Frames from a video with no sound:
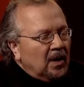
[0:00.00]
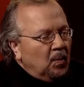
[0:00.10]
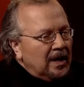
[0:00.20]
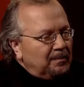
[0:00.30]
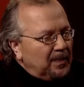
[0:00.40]

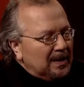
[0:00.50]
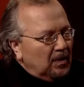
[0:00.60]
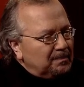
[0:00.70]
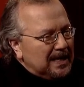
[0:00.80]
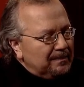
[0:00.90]

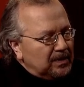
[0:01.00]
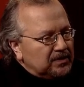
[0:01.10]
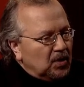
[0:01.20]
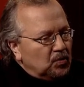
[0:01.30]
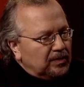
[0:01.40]
what people
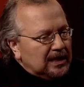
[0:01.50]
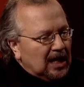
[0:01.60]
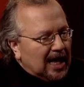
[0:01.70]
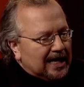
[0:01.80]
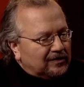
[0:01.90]
don't
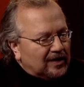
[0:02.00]
realize